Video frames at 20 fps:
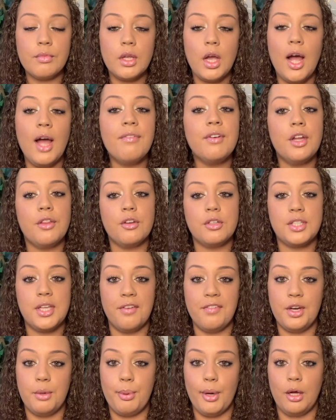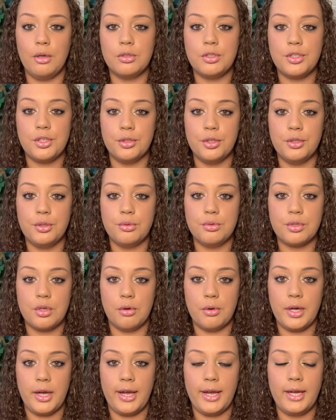I have another 70 pounds to lose,
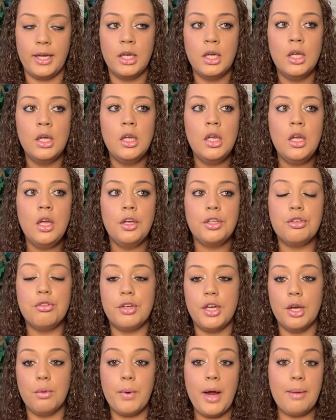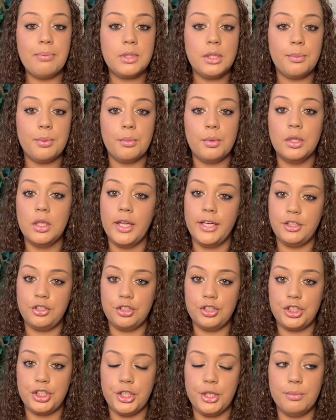okay? You get wrapped up in
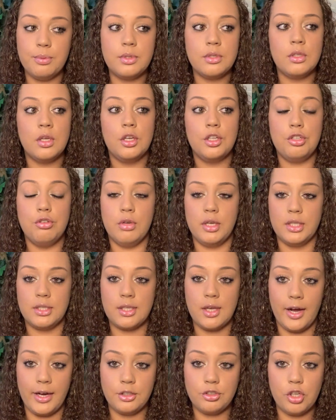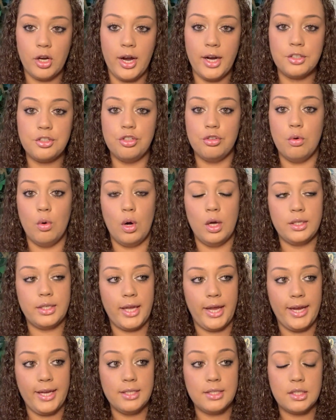relationships, you get sidetracked, you go on
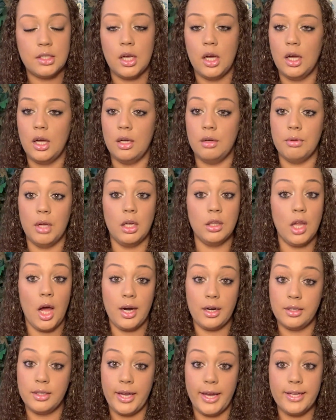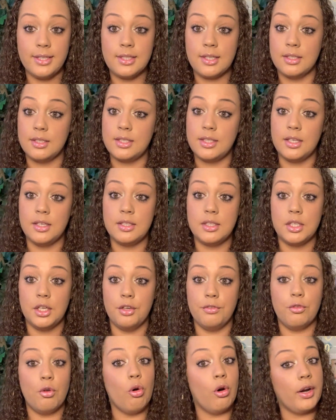dates. A lot of dates consist
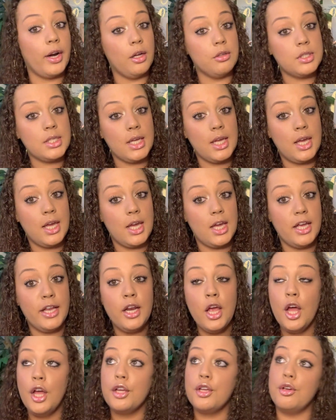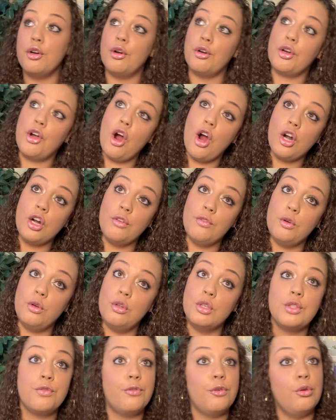of going out to eat, you go to
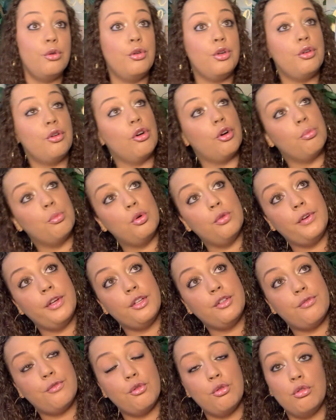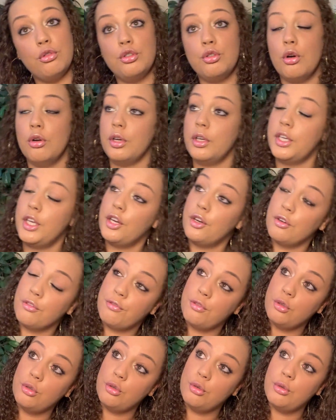carnivals, food, you go to movies, food, you go to dinner,
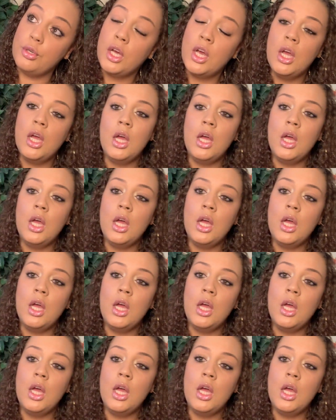food.